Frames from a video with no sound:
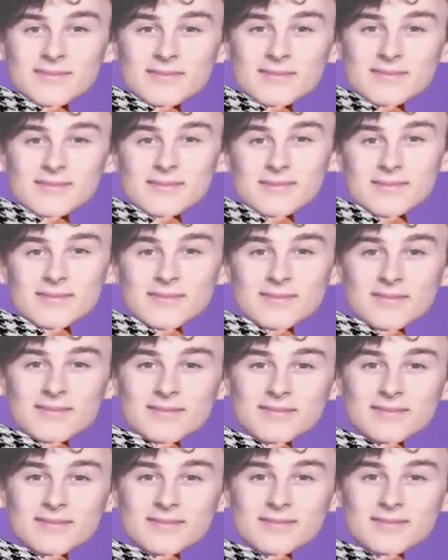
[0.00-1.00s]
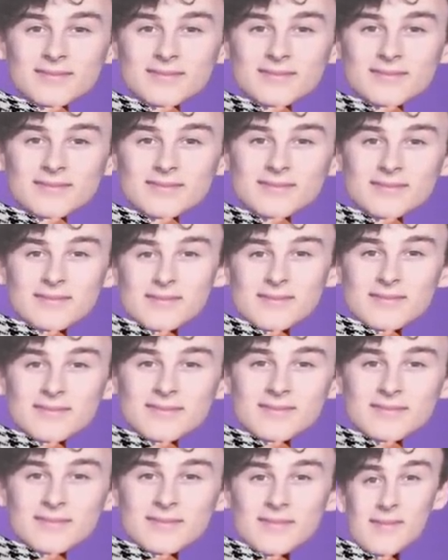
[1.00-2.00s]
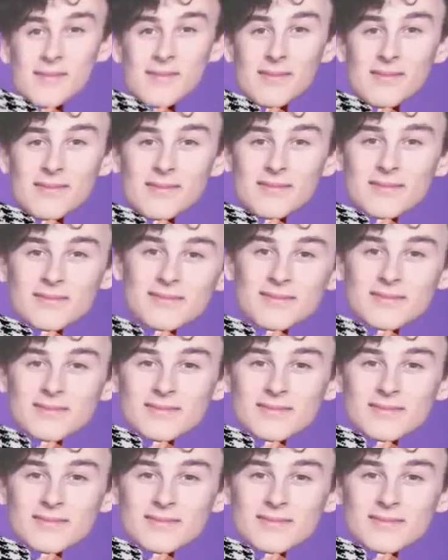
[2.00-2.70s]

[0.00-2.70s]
No words are spoken by the person on screen.